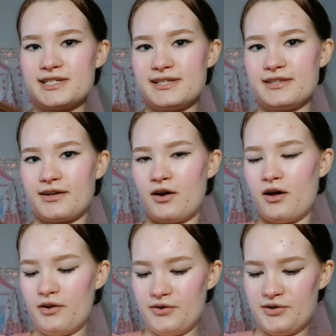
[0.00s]
is in the
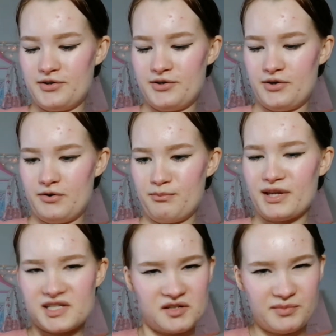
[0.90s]
color
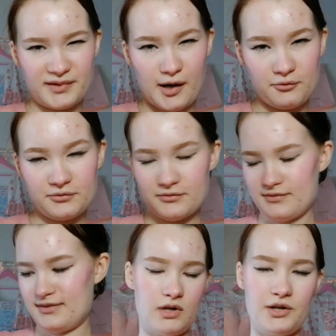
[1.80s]
mixed brown.
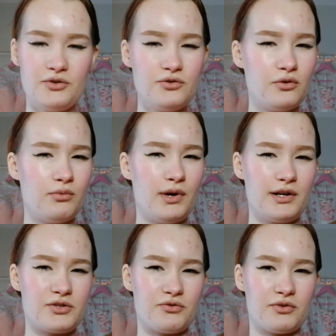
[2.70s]
I don't know why I
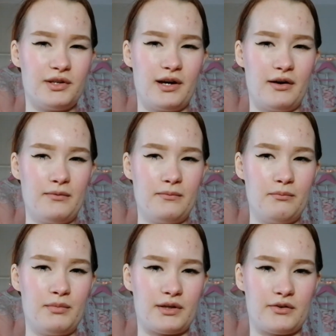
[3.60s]
took it out,
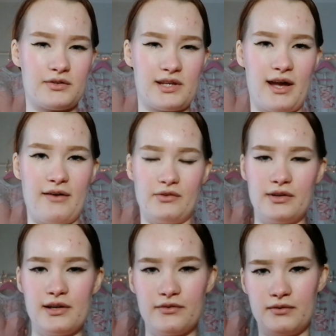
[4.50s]
because I haven't
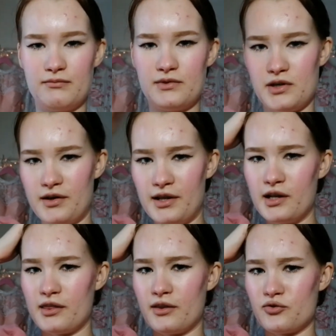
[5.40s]
even done
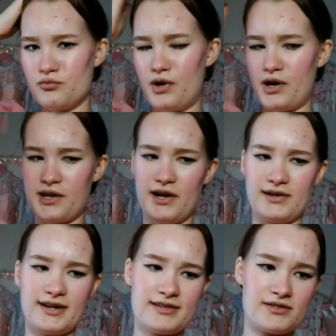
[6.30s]
anything to my hair
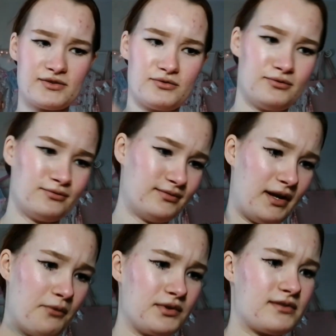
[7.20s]
yet, so
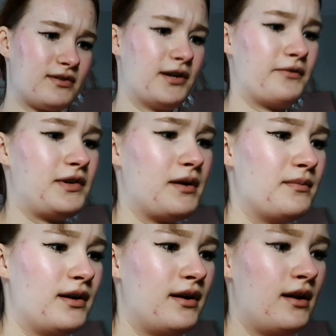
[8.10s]
that was kind of
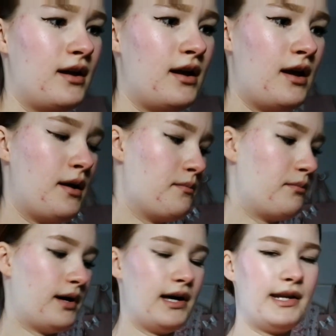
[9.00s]
dumb.
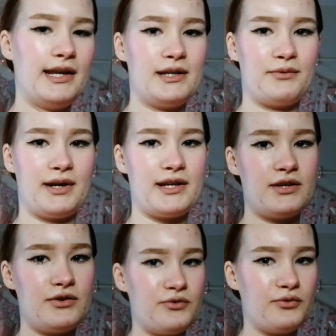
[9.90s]
But anyway,
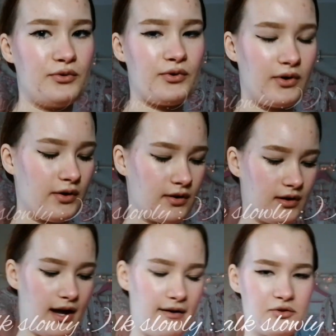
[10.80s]
you
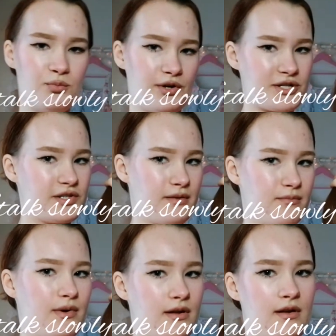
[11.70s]
have to brush them
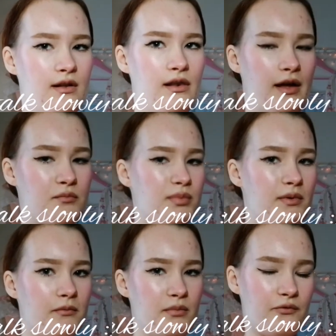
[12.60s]
like
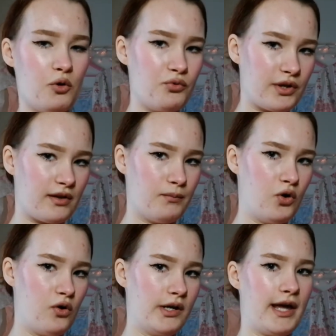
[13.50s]
before putting them
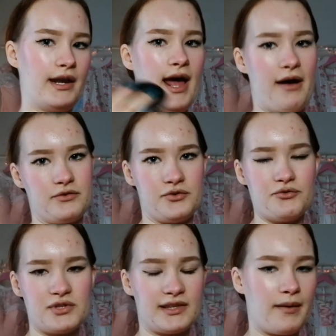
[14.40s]
on and after using